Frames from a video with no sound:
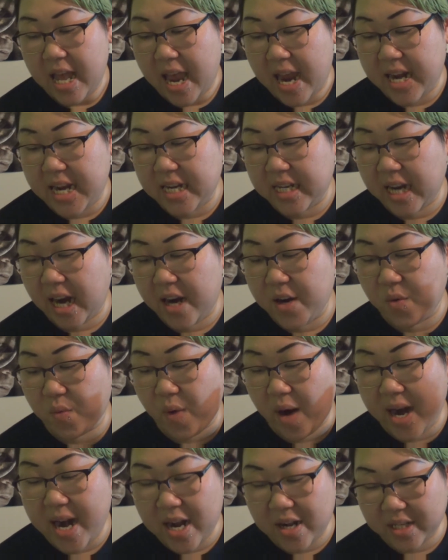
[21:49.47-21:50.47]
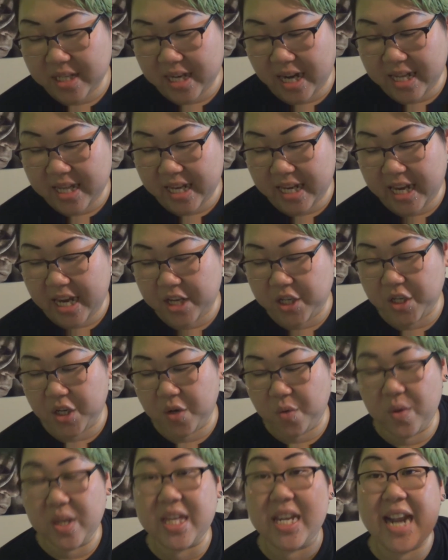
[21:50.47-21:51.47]
and he died right outside the
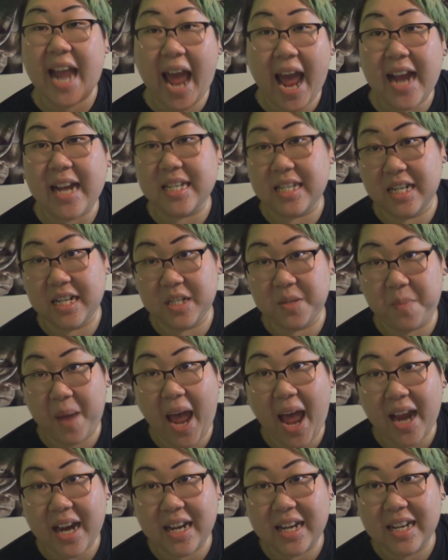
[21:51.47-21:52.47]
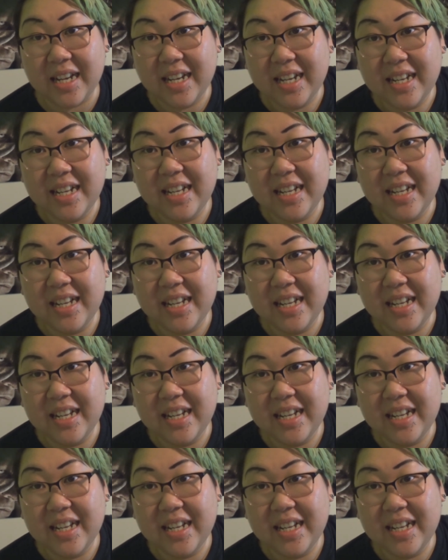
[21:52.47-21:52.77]
kitchen with an axe in his back.